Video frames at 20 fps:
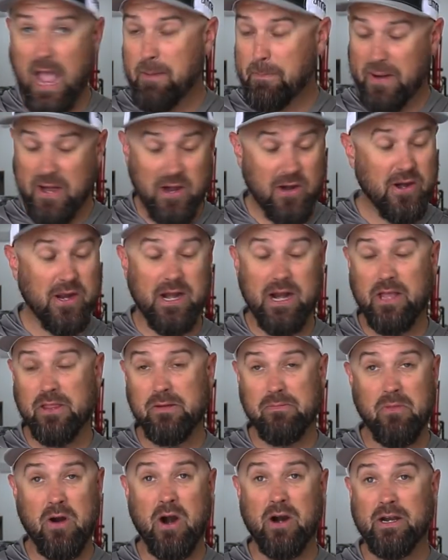period, on
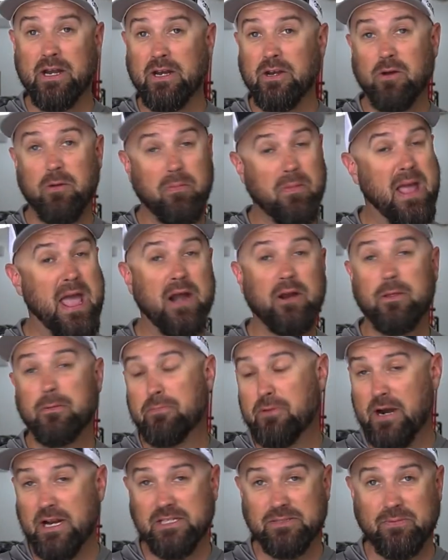the market, no matter the
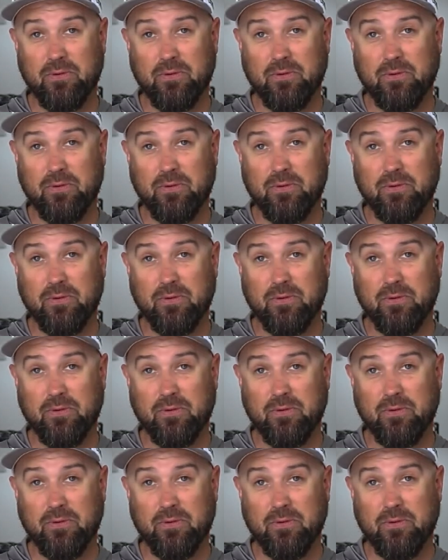price